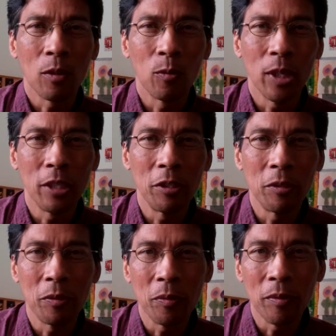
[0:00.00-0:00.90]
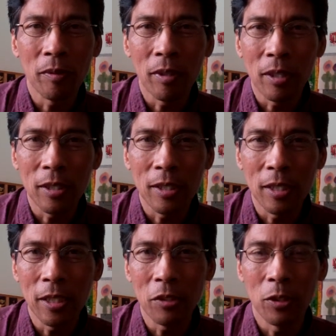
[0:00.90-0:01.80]
When you
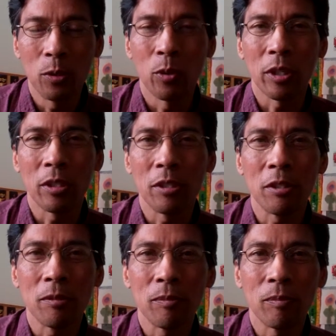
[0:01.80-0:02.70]
see two words,